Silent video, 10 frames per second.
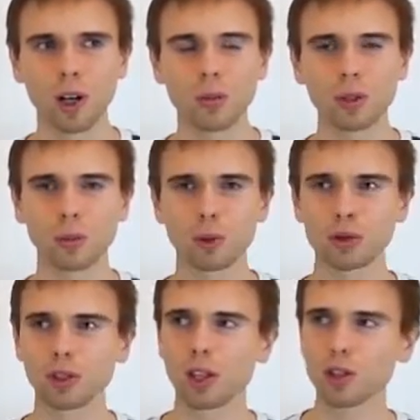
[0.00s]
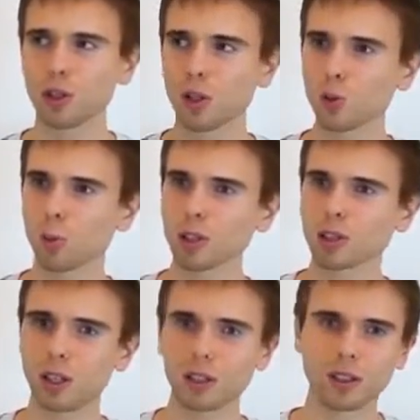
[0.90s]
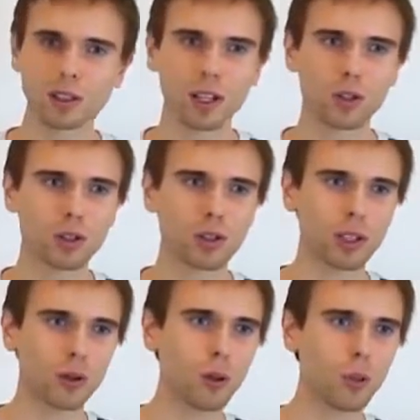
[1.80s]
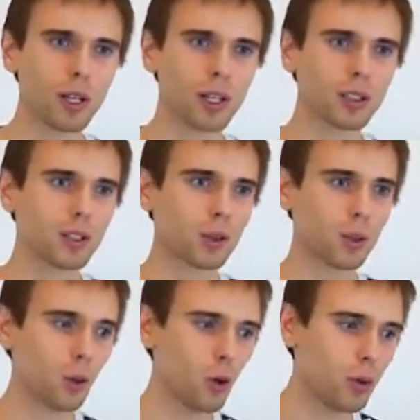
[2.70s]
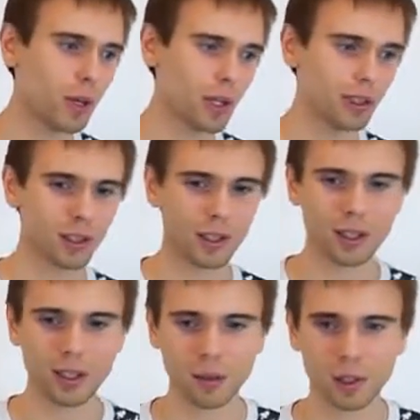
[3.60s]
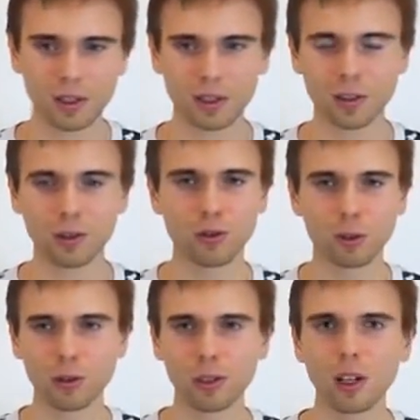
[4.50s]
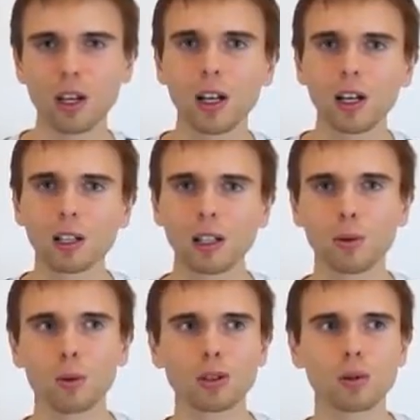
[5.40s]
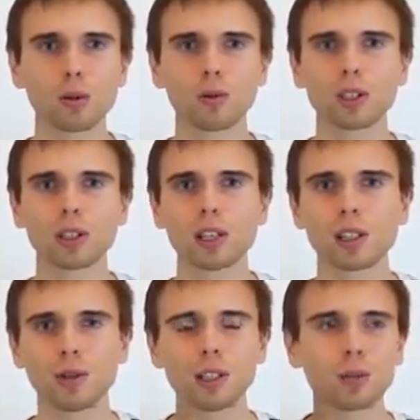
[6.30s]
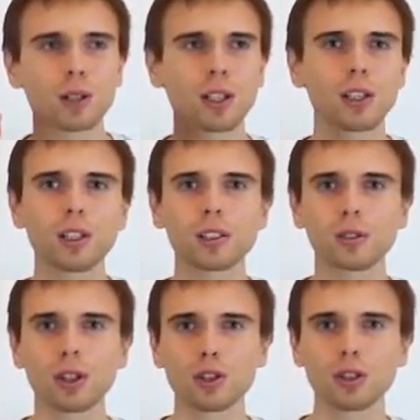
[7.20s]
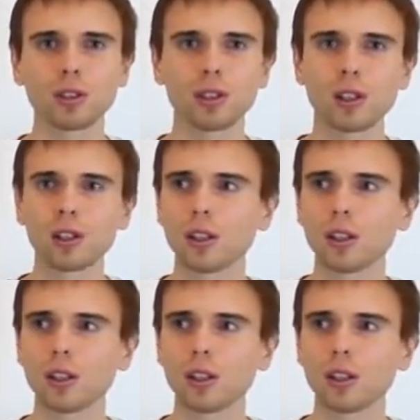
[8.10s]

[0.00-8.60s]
because our mind jumps from one object to another object, to a third object, to a fourth one. Thus, the mind is always dependent on some